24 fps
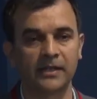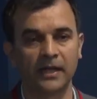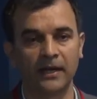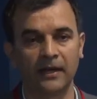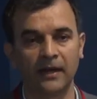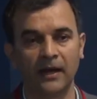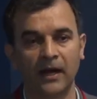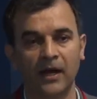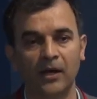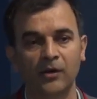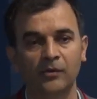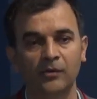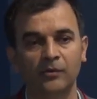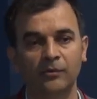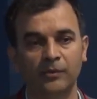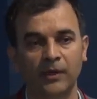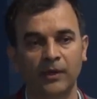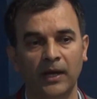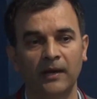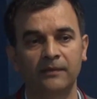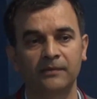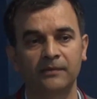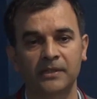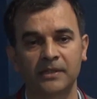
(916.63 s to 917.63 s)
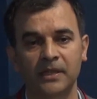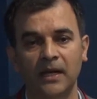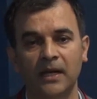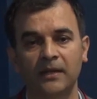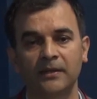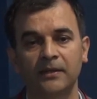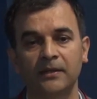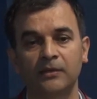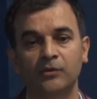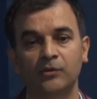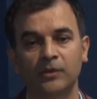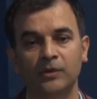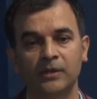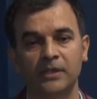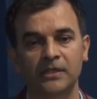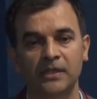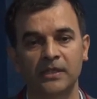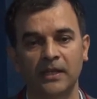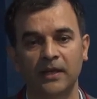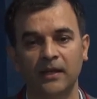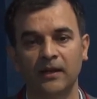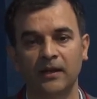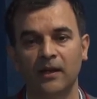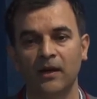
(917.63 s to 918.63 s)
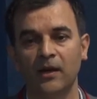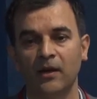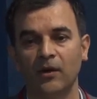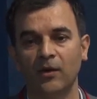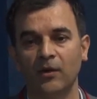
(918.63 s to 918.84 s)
And now we have started questioning,